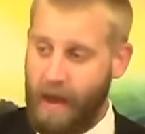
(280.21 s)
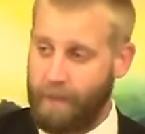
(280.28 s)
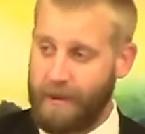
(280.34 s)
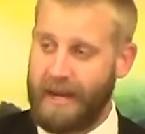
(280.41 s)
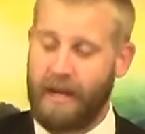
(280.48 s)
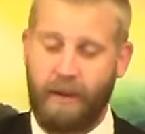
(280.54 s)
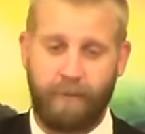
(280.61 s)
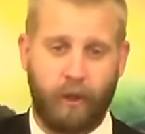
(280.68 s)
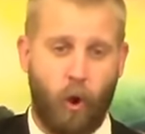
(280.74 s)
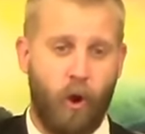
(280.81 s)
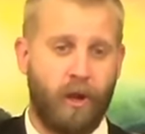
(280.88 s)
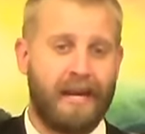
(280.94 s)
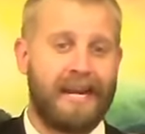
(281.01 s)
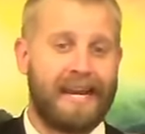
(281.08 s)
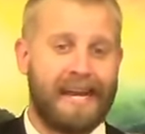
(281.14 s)
picking up the
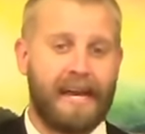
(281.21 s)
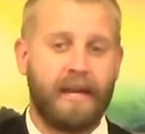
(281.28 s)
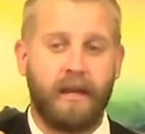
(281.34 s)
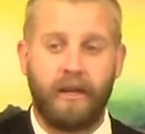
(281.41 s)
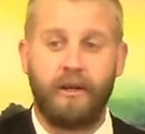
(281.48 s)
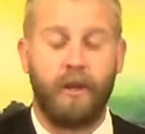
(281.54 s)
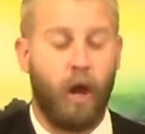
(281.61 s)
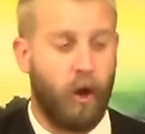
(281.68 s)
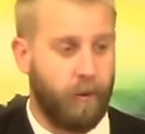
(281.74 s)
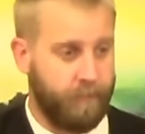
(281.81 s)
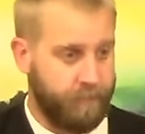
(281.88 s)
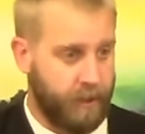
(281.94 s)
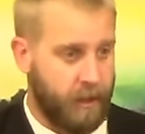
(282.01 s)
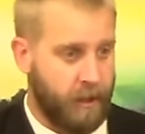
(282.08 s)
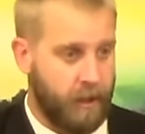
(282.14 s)
corn and eating it?
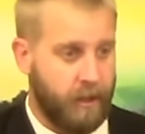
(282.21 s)
No.